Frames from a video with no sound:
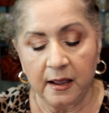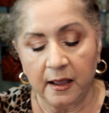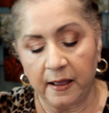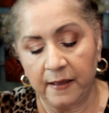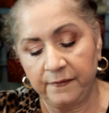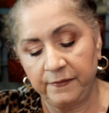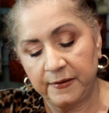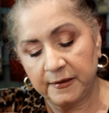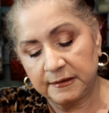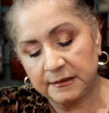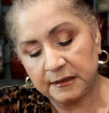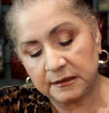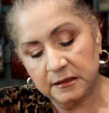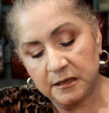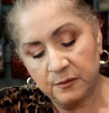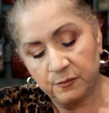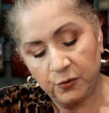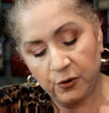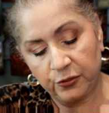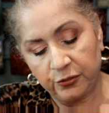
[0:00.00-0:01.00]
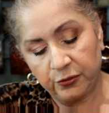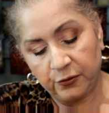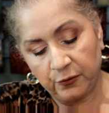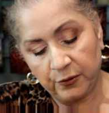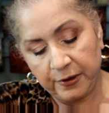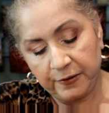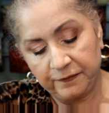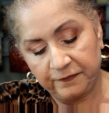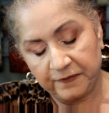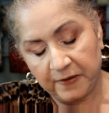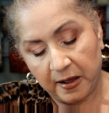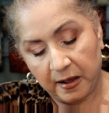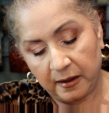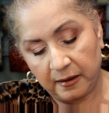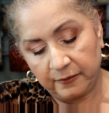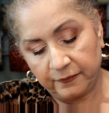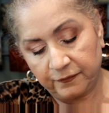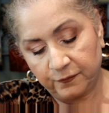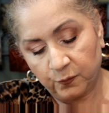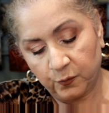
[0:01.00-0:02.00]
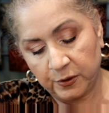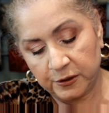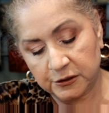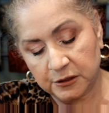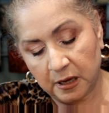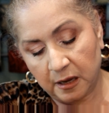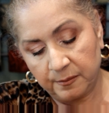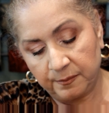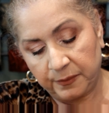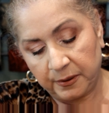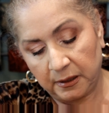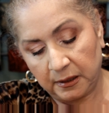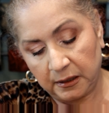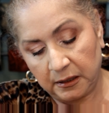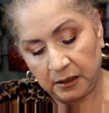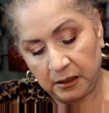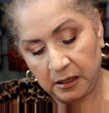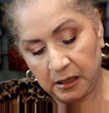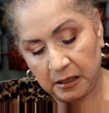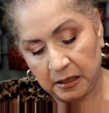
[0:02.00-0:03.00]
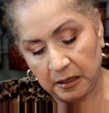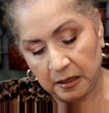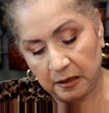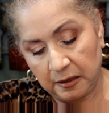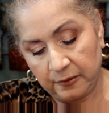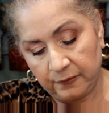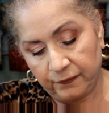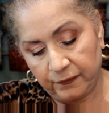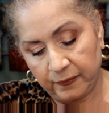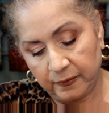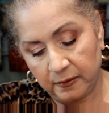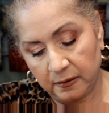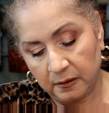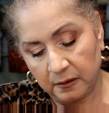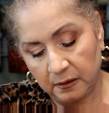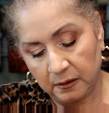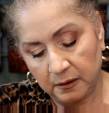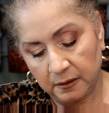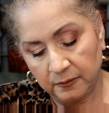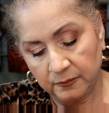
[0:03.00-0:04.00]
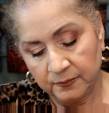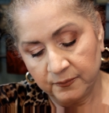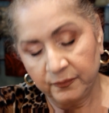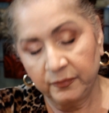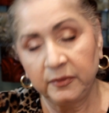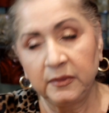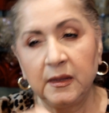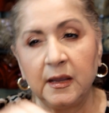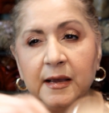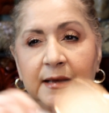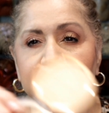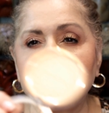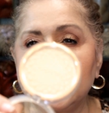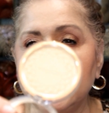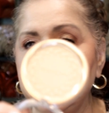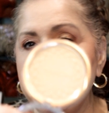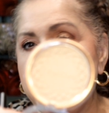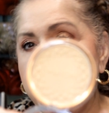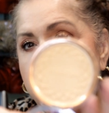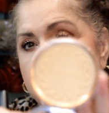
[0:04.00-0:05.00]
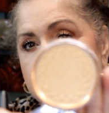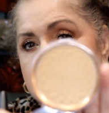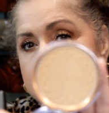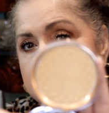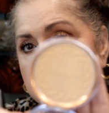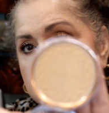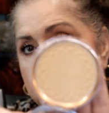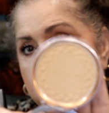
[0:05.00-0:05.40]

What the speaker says: And this is number 35, which I believe is the next